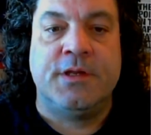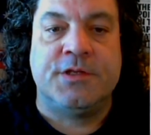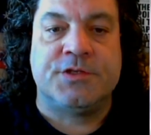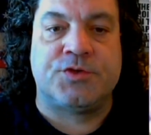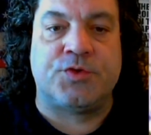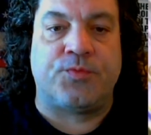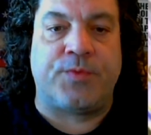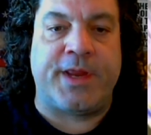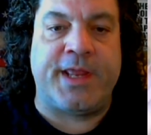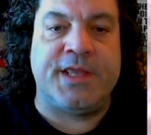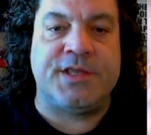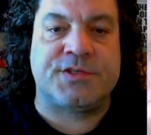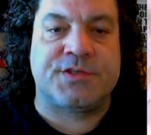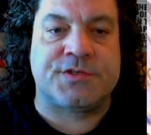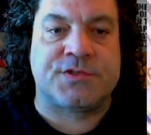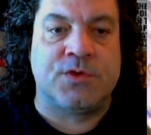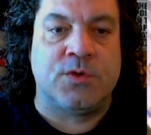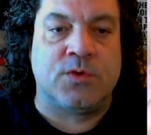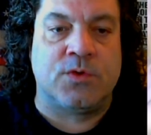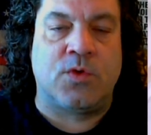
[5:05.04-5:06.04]
to raise the
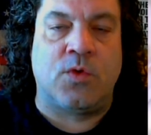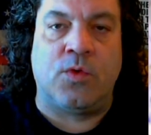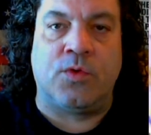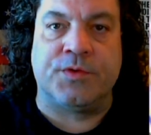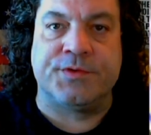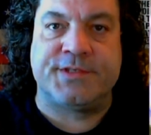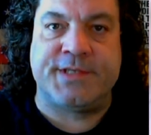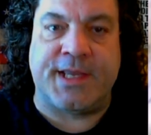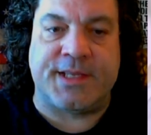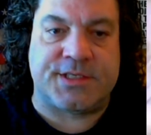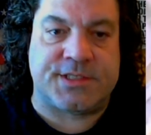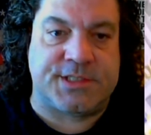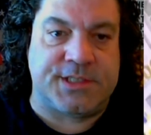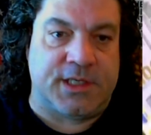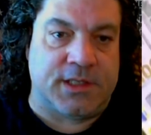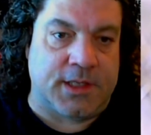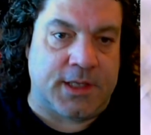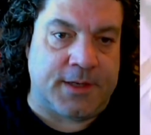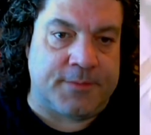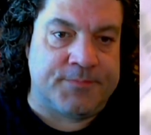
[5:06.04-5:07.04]
so-called debt
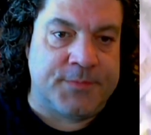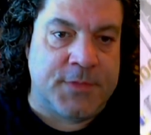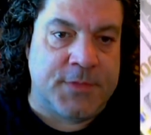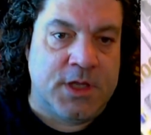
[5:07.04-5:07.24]
ceiling,